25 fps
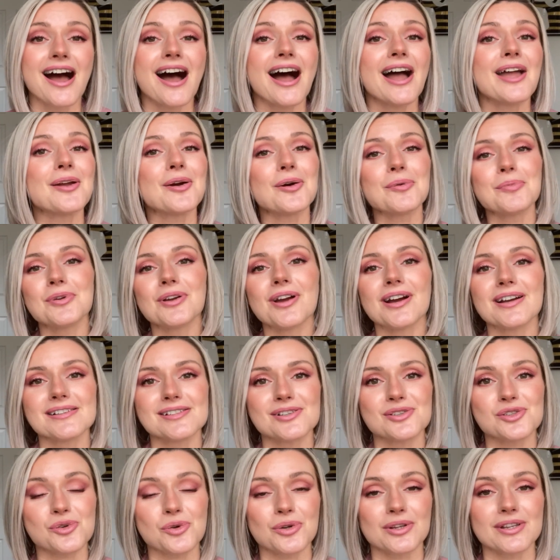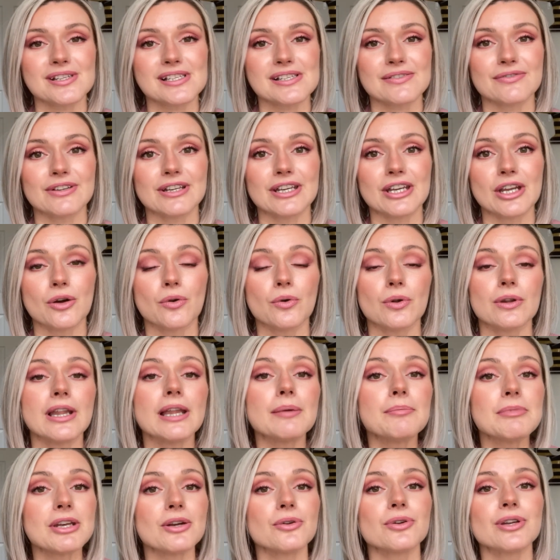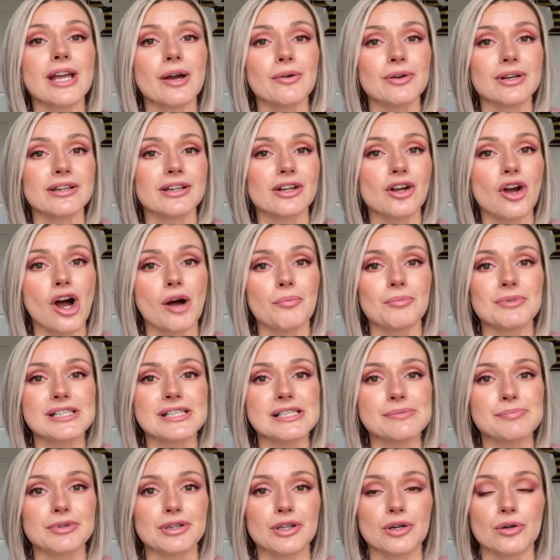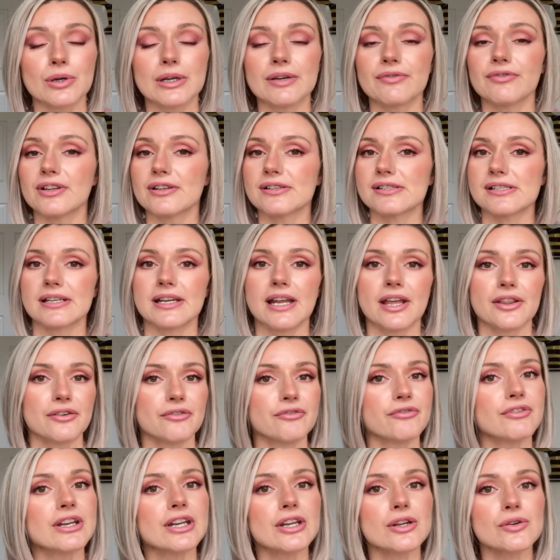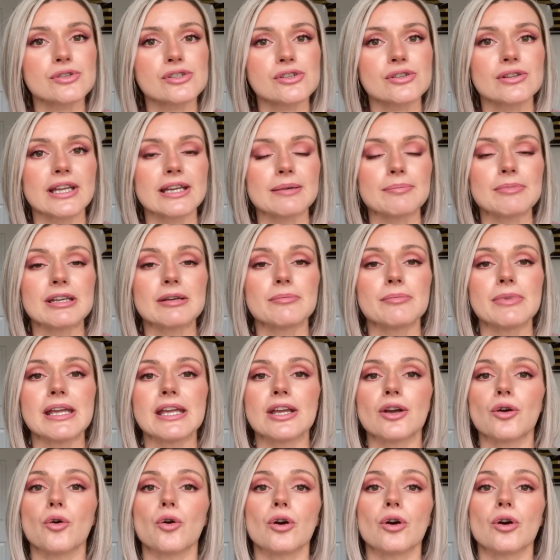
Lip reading: I hope you guys enjoyed this video. Let me know down in the comments below if there's any other videos you'd like me to make,